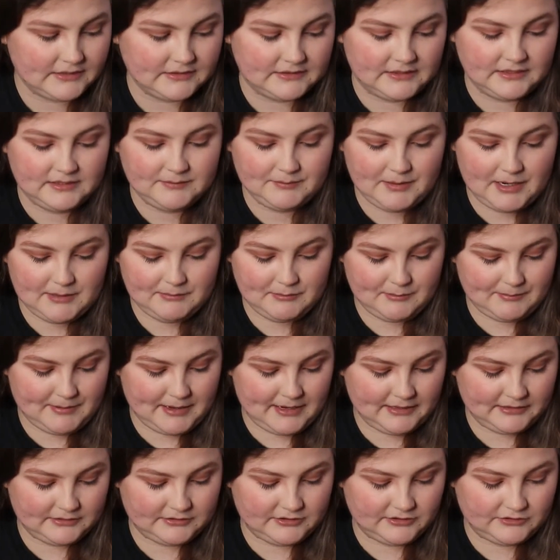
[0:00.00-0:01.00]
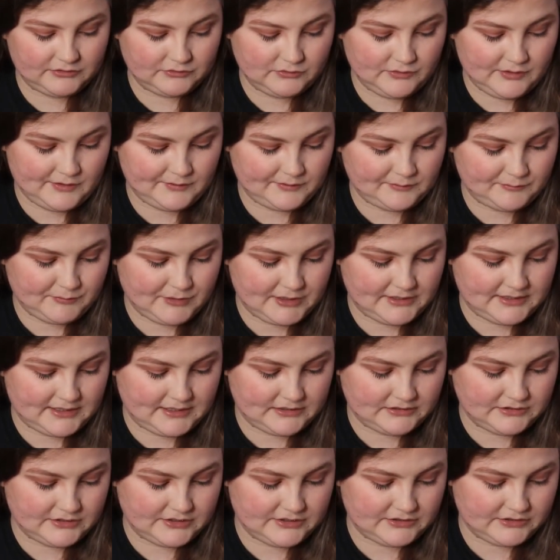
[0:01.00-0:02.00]
This paperback does not have sprayed
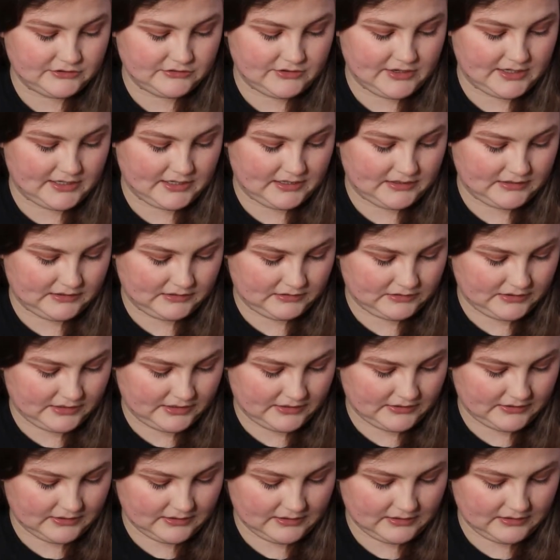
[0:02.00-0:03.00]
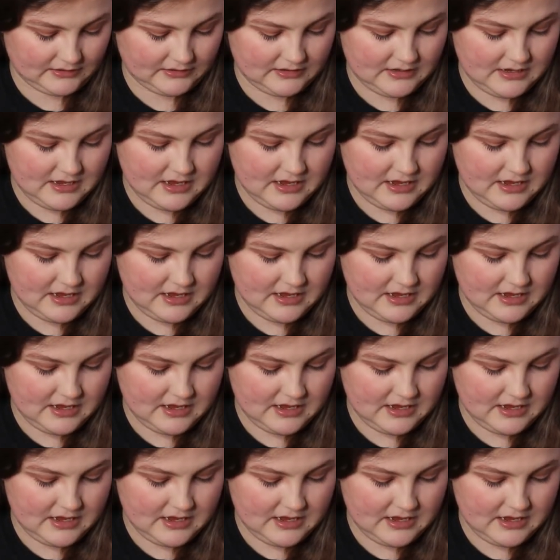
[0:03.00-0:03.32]
edges or anything like that,